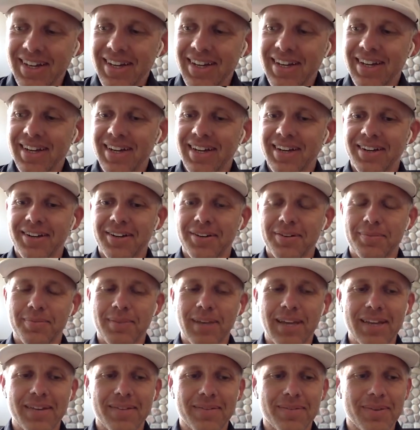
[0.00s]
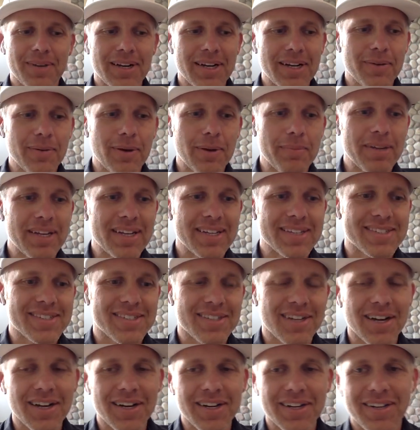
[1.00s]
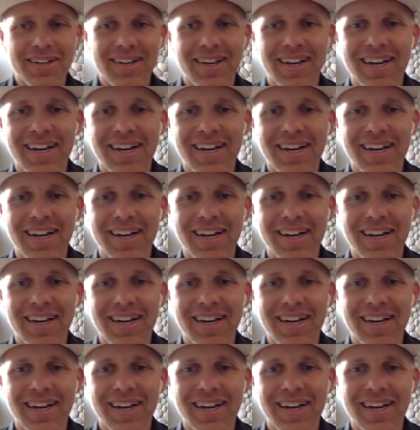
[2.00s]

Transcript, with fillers: Uh, man, where do you want me to start?